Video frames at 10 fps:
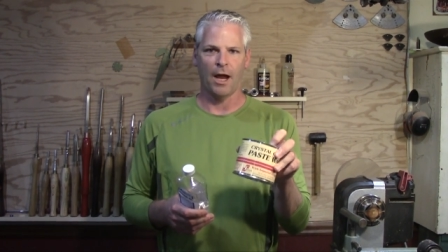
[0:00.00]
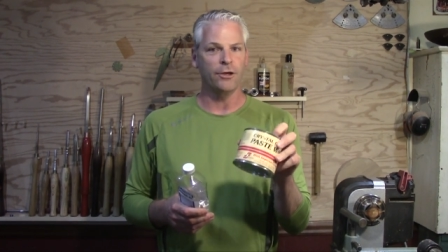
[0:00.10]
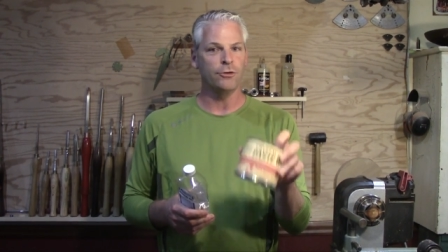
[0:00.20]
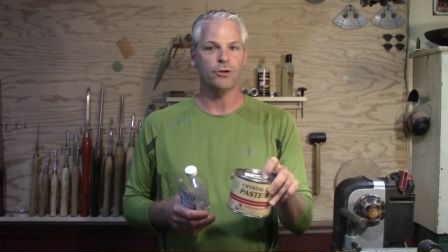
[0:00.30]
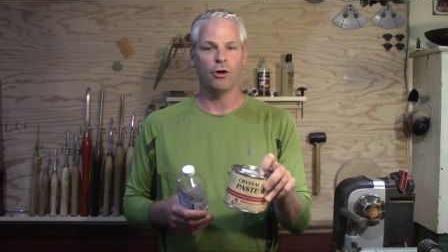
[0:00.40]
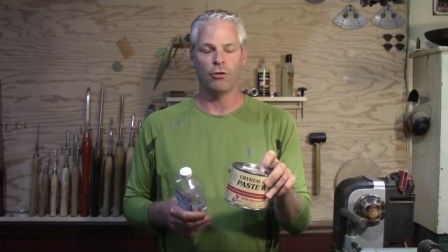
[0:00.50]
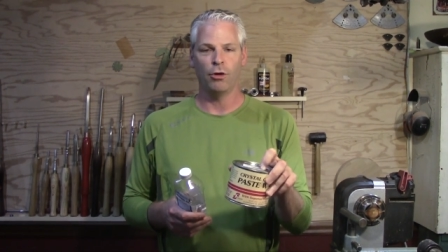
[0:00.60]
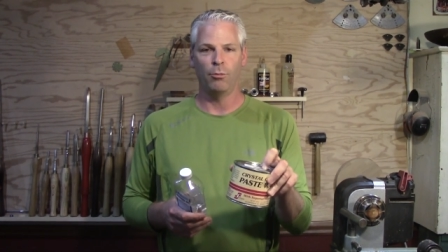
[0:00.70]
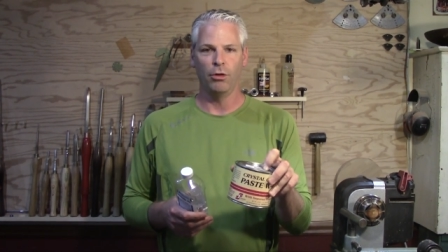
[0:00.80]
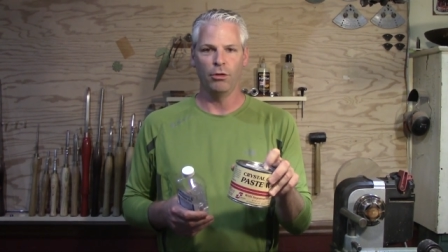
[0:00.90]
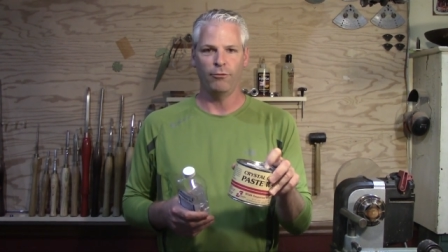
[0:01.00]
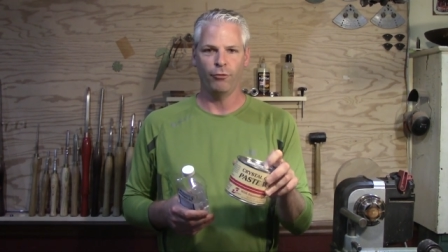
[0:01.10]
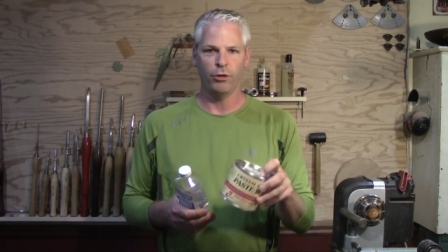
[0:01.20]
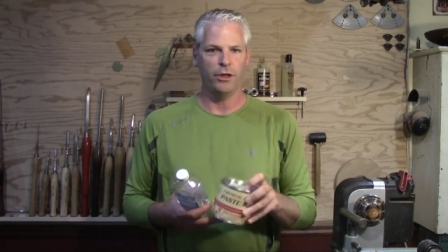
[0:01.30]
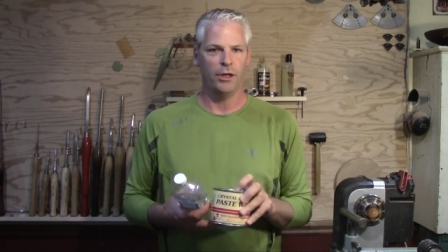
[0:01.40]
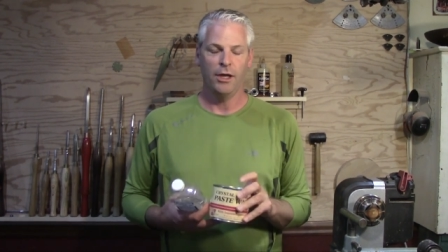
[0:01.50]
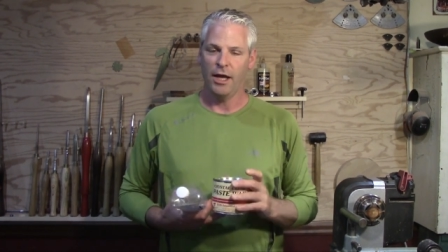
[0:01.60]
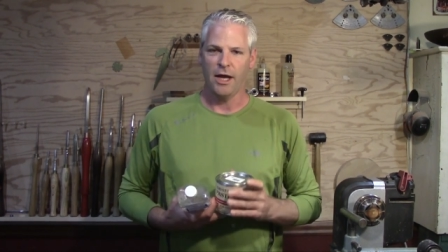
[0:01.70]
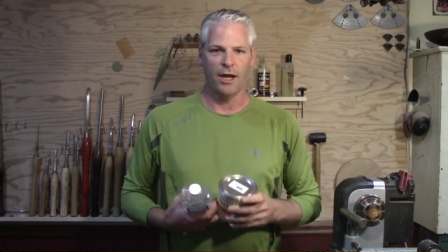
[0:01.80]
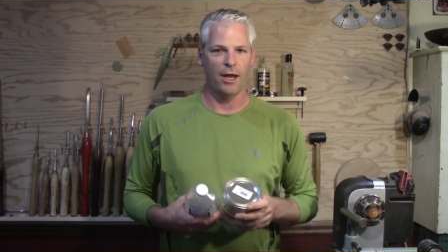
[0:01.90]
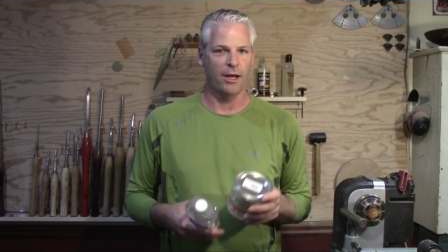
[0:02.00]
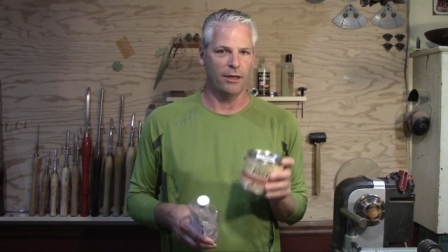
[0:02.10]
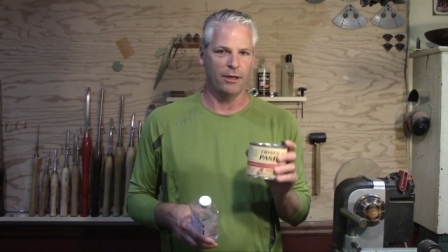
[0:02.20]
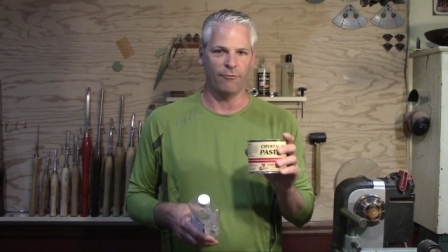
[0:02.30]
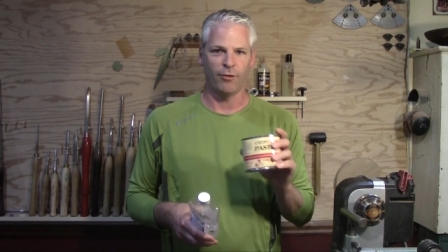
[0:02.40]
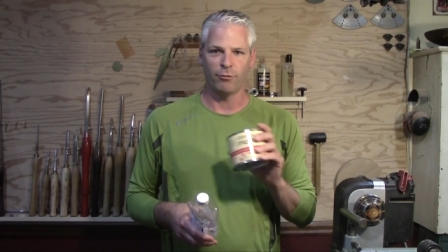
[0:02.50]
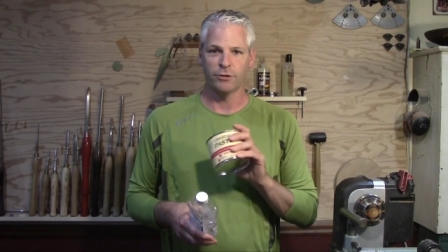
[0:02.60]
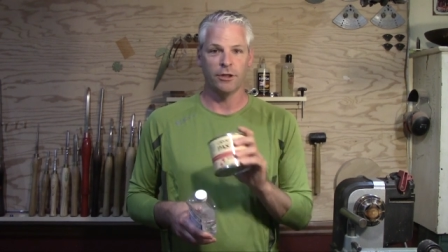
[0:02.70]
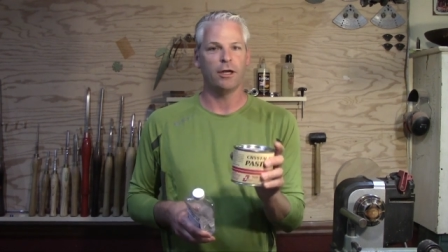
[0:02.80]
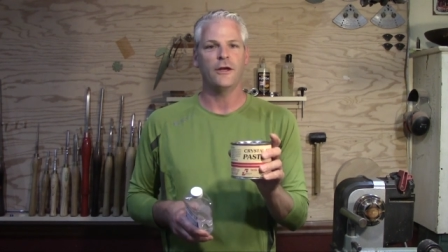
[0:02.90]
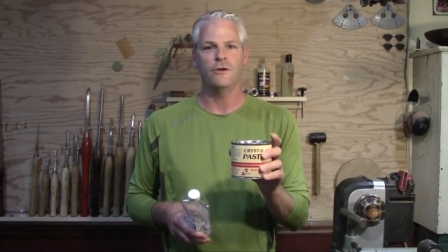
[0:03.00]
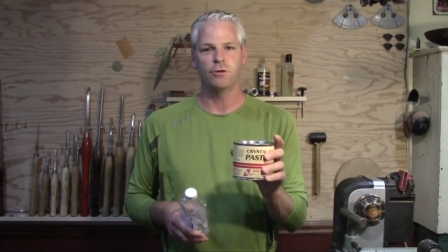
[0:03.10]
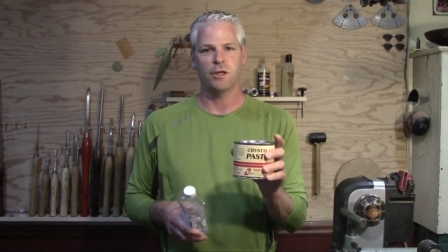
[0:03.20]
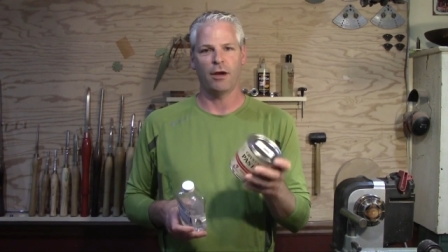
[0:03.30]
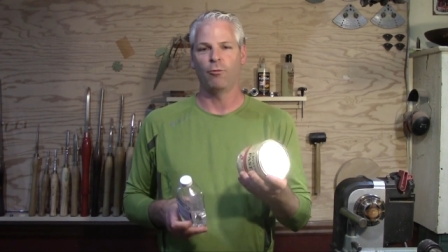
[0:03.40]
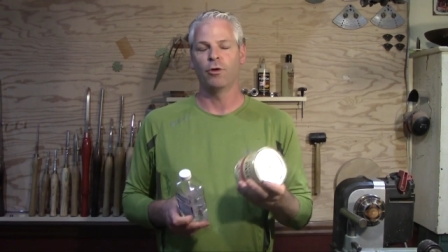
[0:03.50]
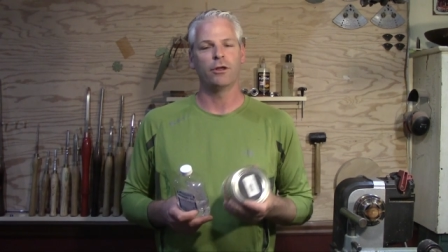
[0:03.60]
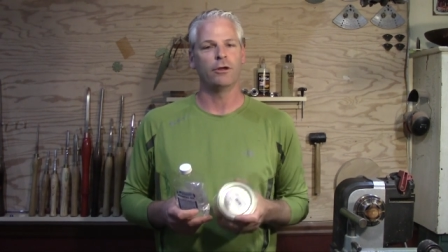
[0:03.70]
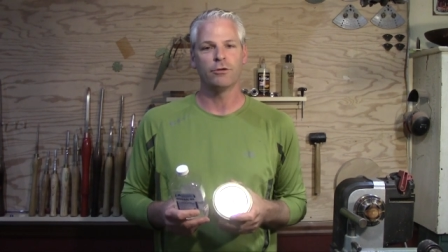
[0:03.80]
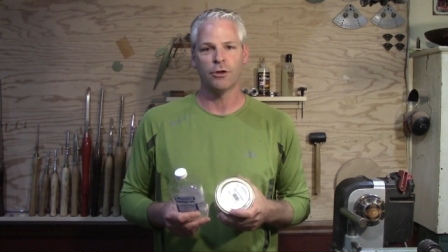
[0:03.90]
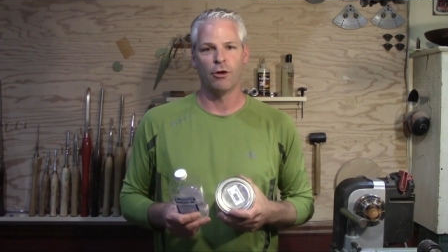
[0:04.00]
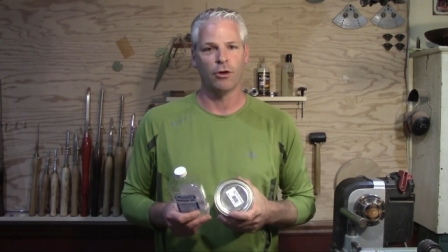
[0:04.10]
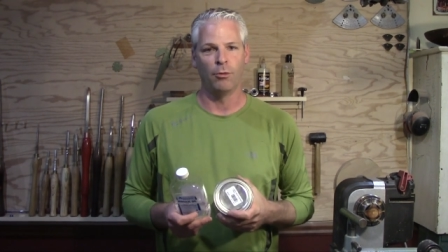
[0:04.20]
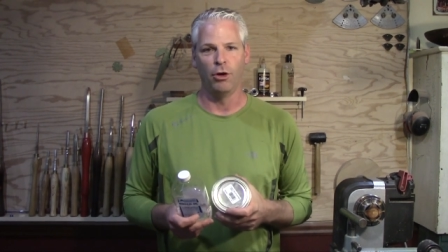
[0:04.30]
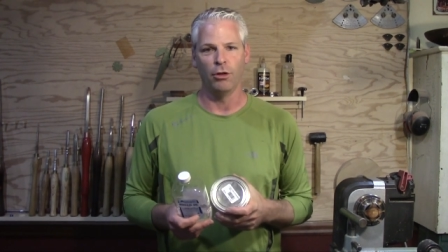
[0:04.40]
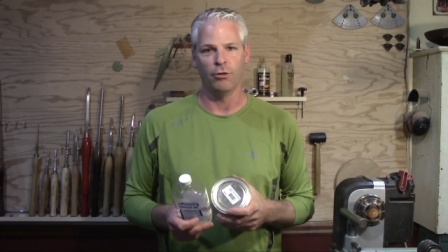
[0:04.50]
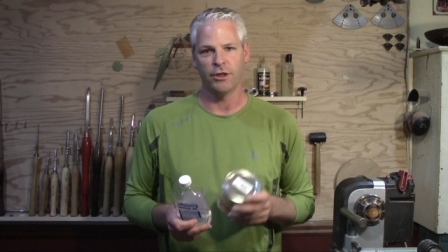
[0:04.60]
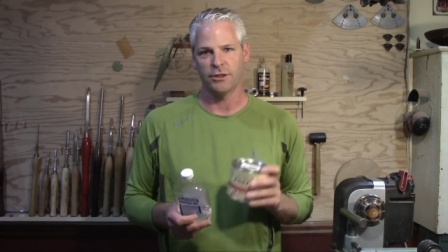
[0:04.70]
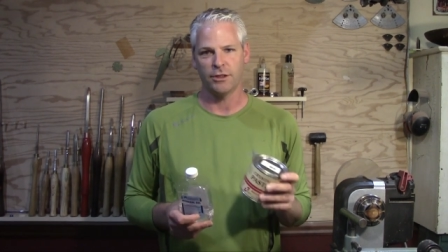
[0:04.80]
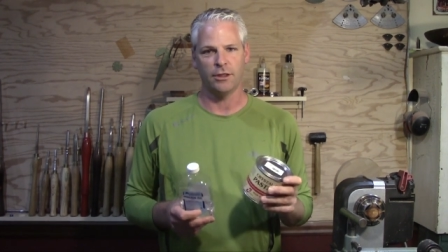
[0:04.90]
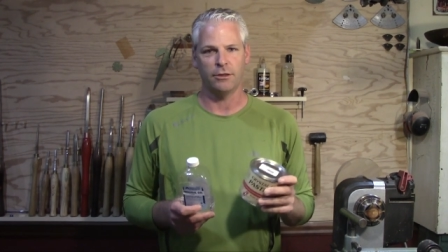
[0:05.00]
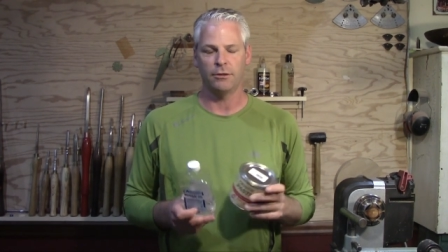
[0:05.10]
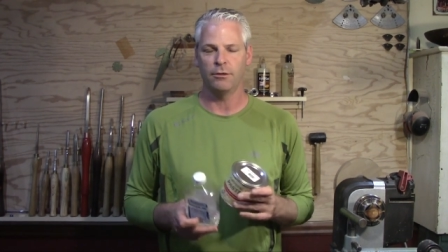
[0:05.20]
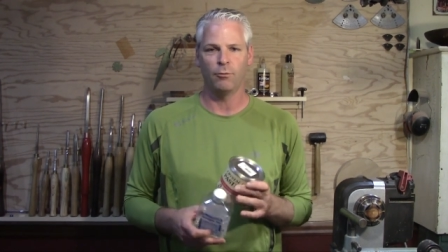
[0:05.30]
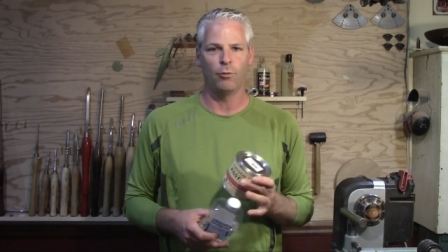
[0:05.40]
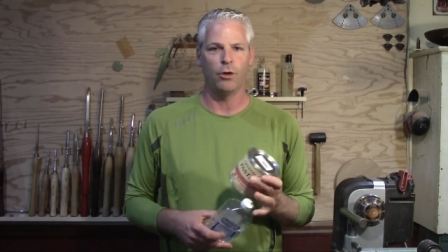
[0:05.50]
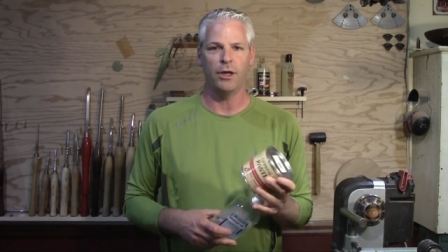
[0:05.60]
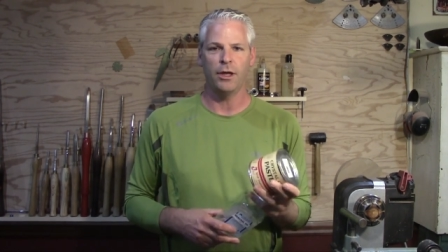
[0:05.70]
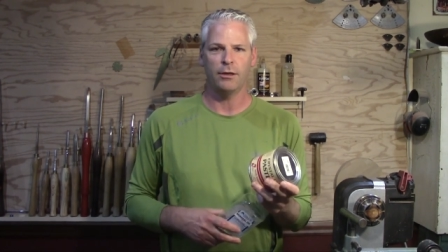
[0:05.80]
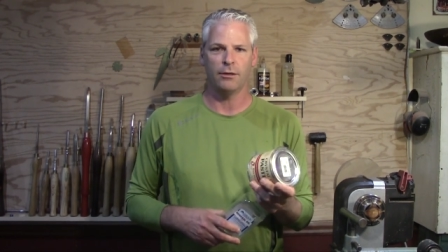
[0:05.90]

I use cocobolo for it, and I if I was gonna use it, I wouldn't use cocobolo. It's a wood.